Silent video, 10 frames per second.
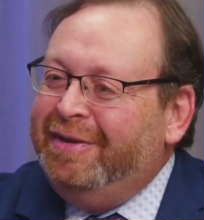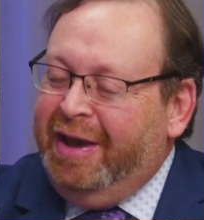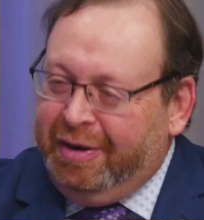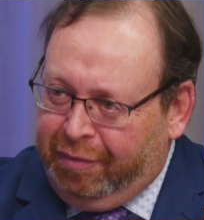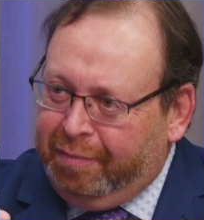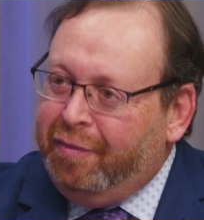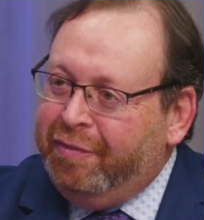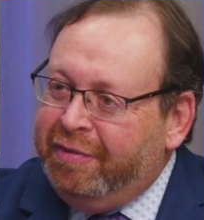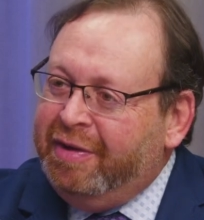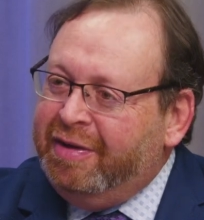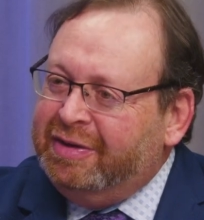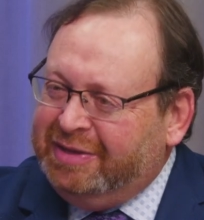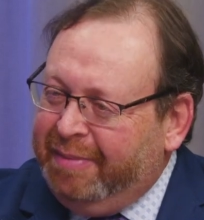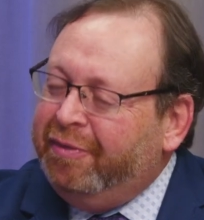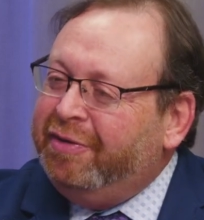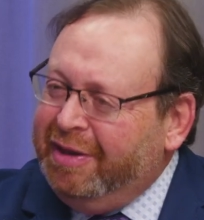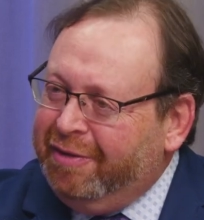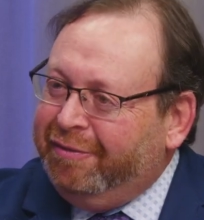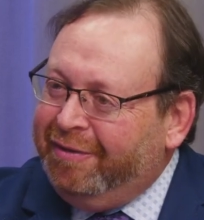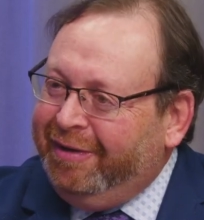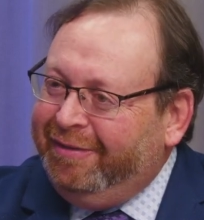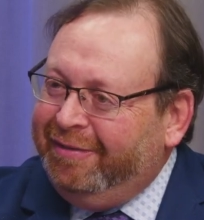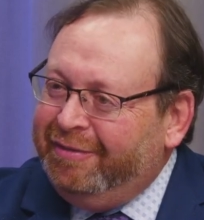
And you were born in San Bernardino, correct?